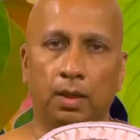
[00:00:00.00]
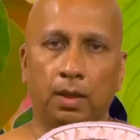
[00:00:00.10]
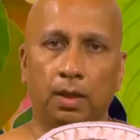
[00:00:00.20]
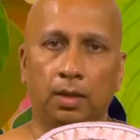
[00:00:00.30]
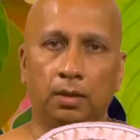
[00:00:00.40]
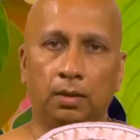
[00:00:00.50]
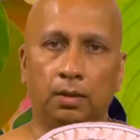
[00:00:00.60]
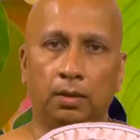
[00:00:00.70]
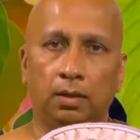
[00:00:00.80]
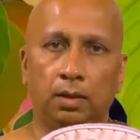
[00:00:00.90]
and later
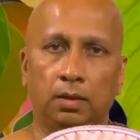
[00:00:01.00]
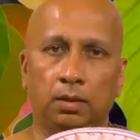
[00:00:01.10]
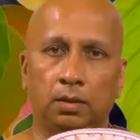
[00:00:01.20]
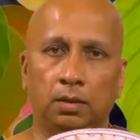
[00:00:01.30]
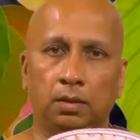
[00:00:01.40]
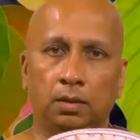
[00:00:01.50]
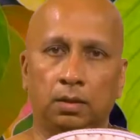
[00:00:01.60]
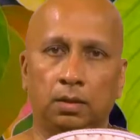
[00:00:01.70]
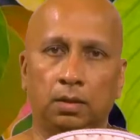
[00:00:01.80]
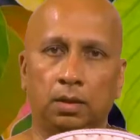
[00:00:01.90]
it
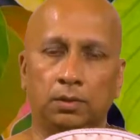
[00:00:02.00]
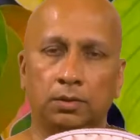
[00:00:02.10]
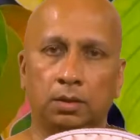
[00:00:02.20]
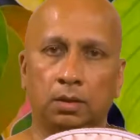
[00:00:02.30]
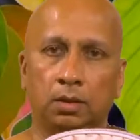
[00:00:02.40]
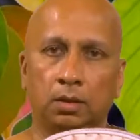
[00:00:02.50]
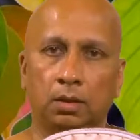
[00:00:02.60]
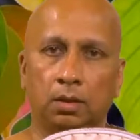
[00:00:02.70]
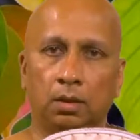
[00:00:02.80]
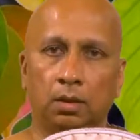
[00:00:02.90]
gets
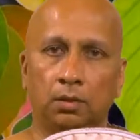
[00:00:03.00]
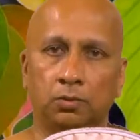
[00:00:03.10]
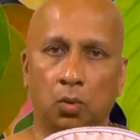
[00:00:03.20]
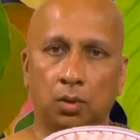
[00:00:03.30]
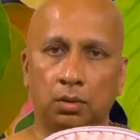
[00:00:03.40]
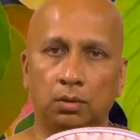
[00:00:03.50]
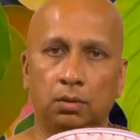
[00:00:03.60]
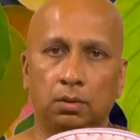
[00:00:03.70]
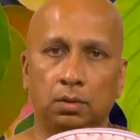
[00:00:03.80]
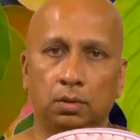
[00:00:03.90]
swollen,
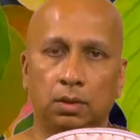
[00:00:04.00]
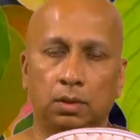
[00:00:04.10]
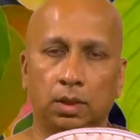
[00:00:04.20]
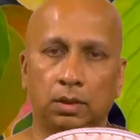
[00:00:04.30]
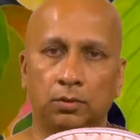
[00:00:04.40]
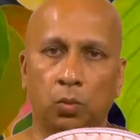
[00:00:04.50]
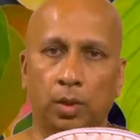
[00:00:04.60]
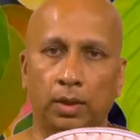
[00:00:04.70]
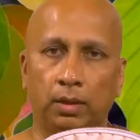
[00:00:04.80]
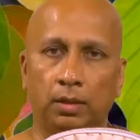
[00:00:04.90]
it gets
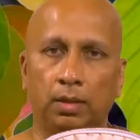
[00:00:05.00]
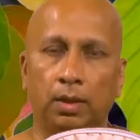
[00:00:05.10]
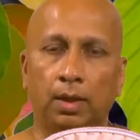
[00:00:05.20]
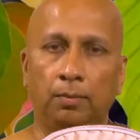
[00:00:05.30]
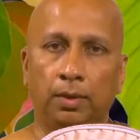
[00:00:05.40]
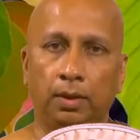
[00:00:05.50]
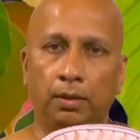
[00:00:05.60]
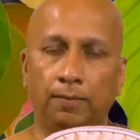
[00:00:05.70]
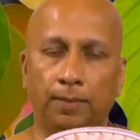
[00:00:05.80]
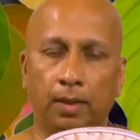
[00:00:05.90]
wider and bigger,